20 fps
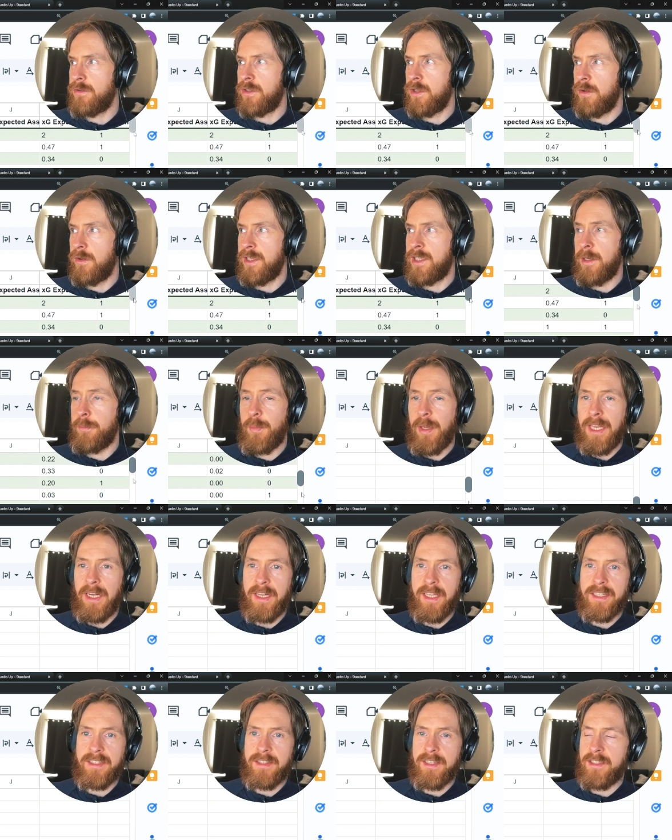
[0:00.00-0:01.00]
So it's a big
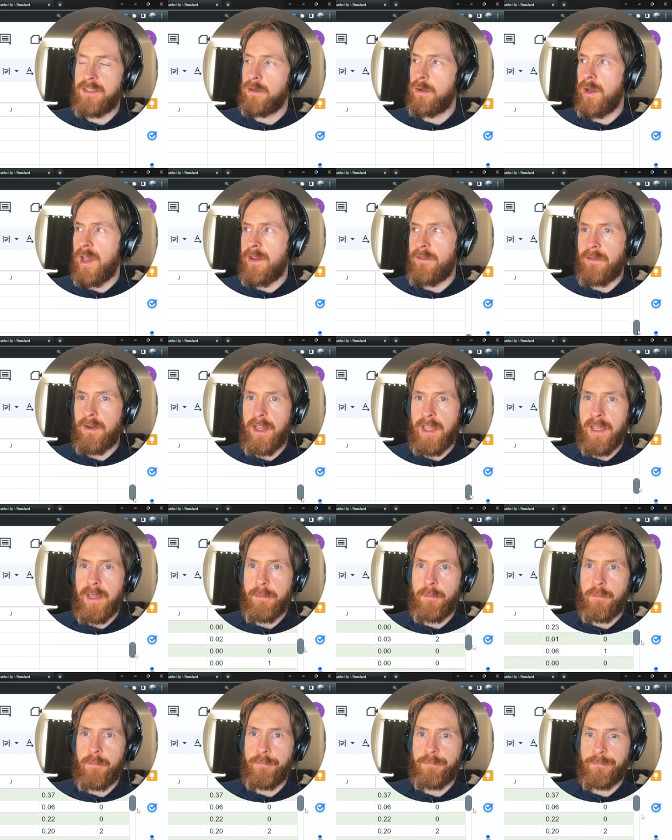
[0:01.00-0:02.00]
list. It's
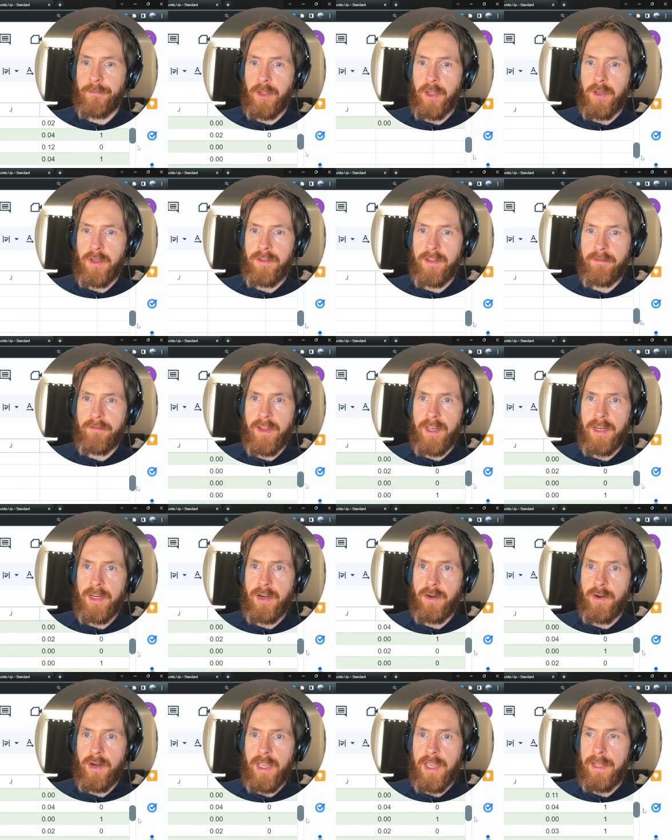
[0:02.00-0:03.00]
every
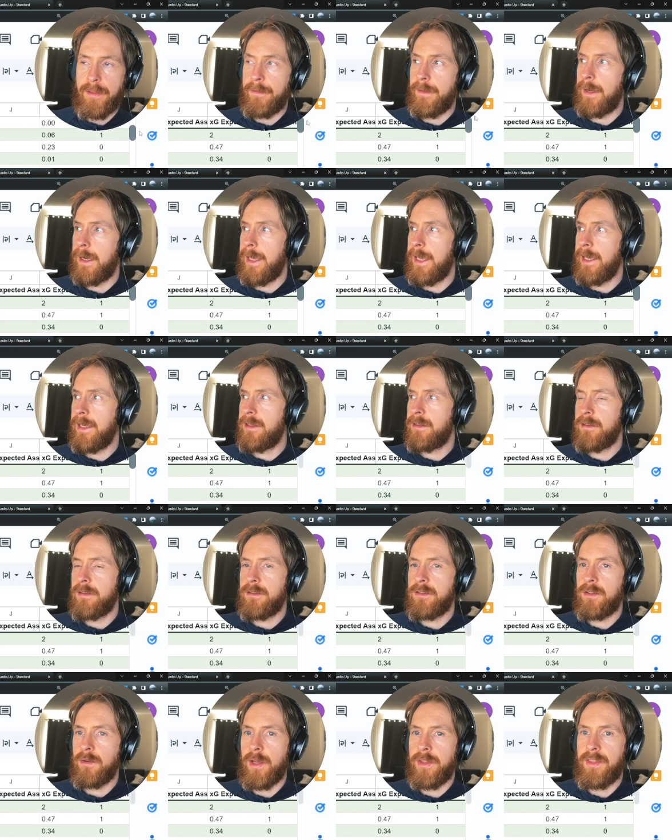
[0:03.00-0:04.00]
defender in the league.
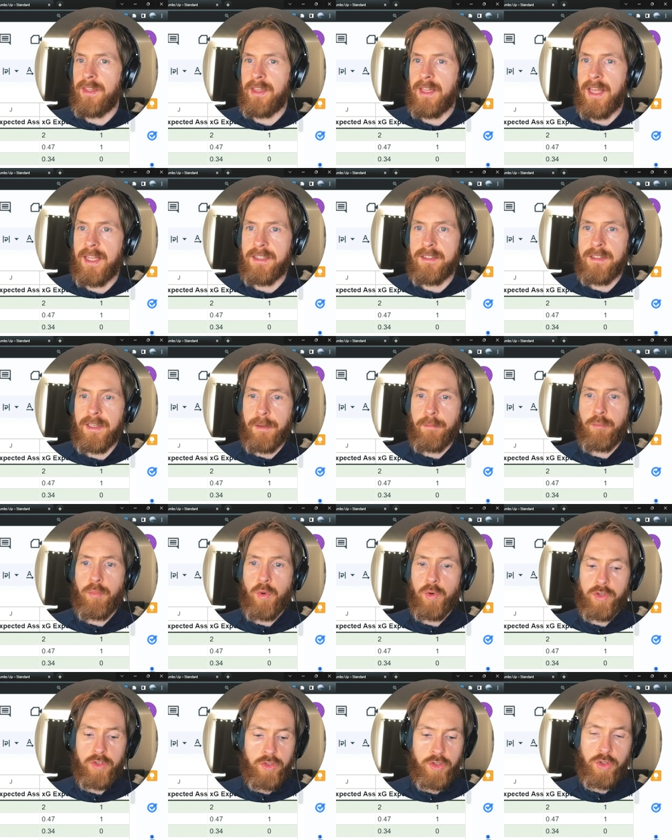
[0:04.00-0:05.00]
So I think that's
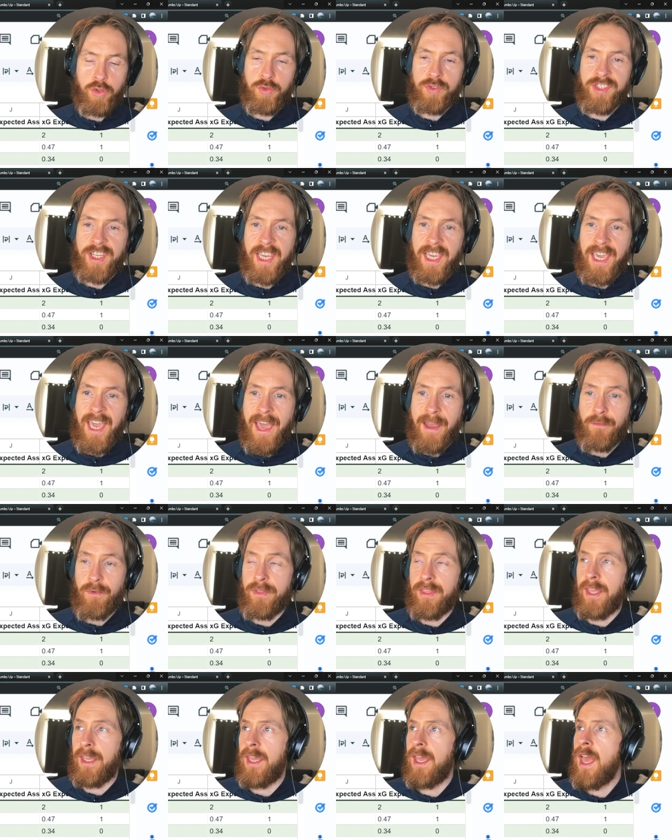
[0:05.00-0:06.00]
important to take
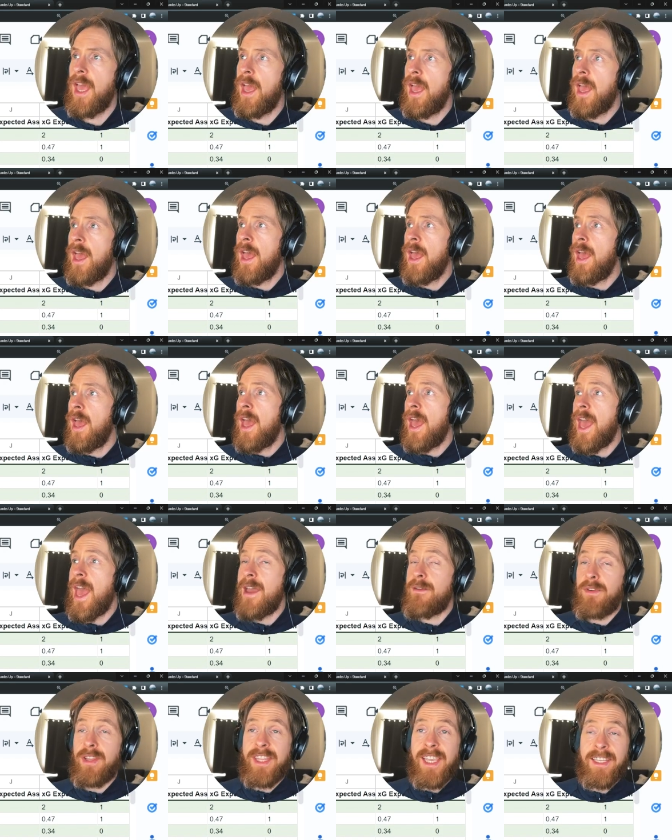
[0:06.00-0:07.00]
everything,
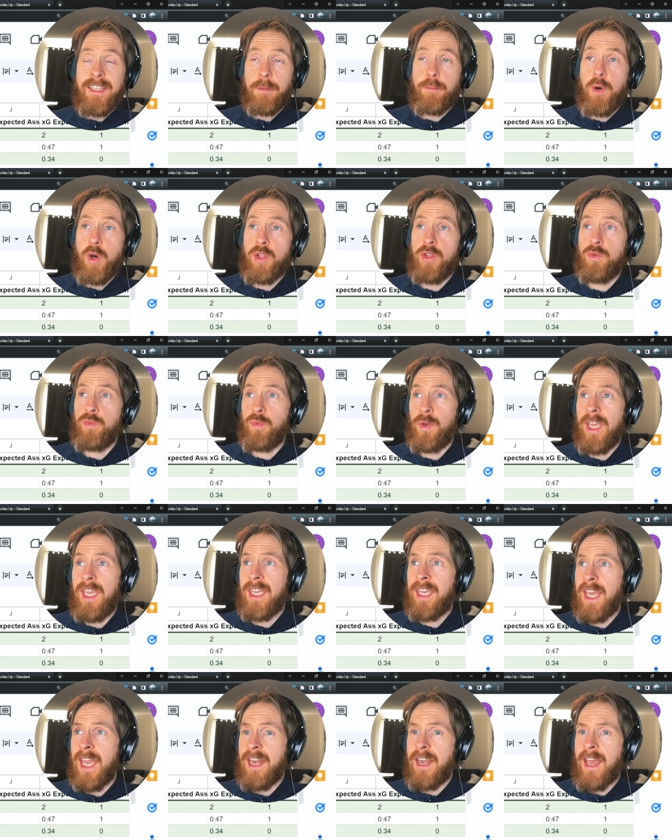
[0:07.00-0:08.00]
every data point
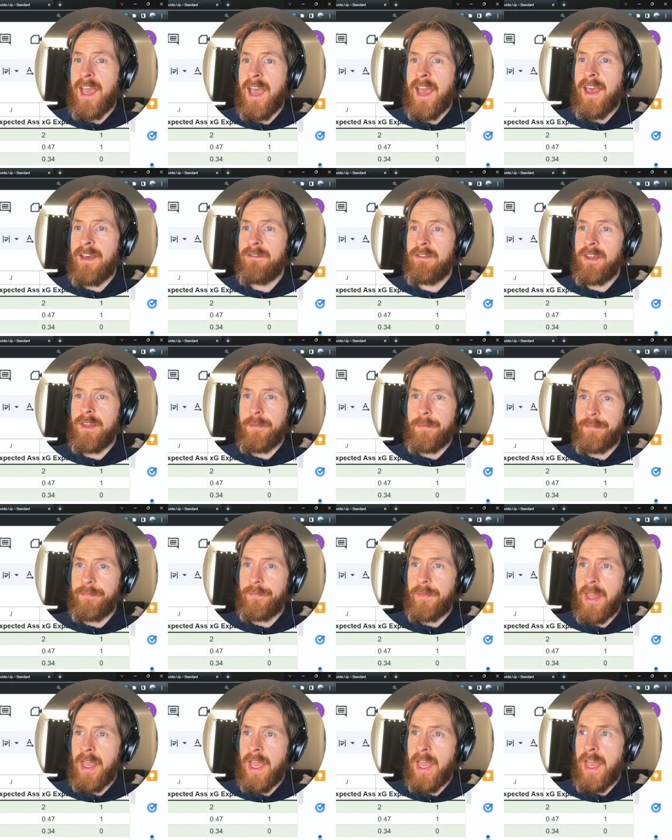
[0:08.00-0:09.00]
we can have.
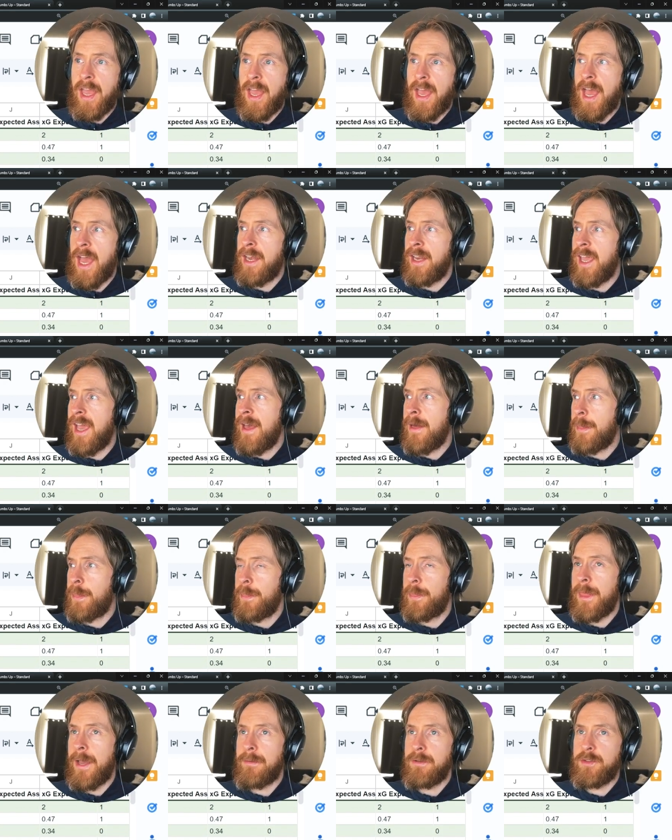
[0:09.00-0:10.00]
And yeah,
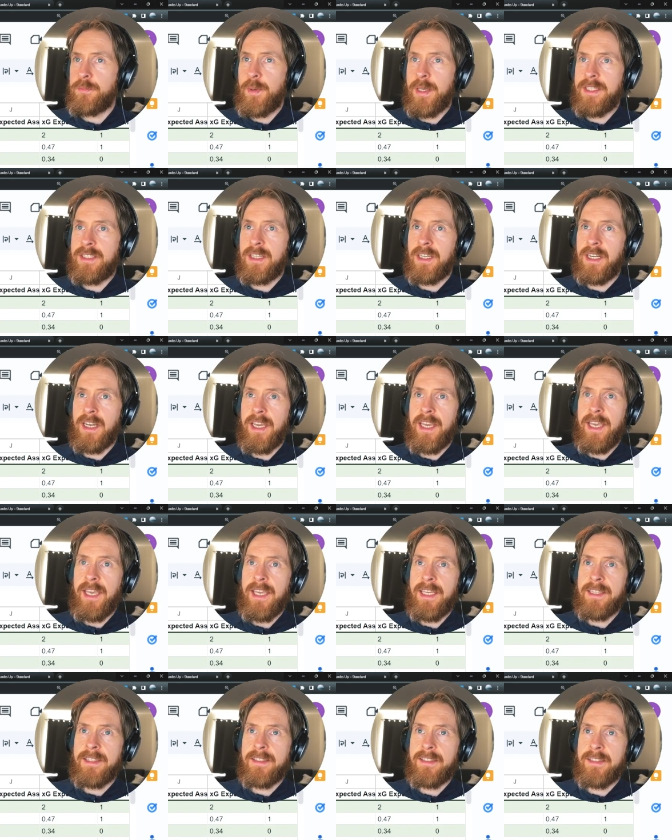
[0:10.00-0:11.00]
that was basically it.